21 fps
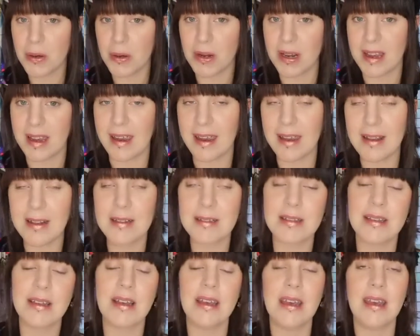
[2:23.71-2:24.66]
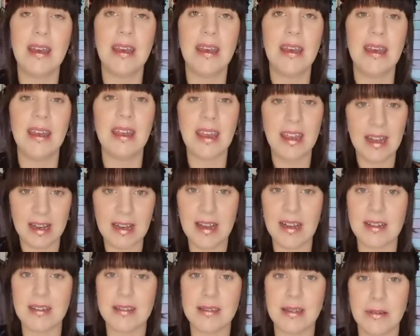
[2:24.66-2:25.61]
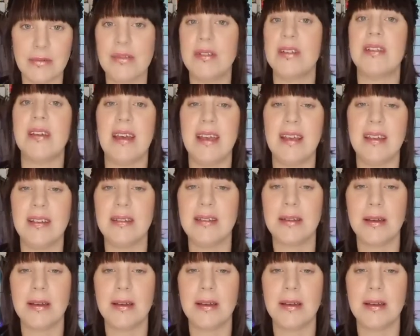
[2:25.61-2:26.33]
colleagues in that 7 days.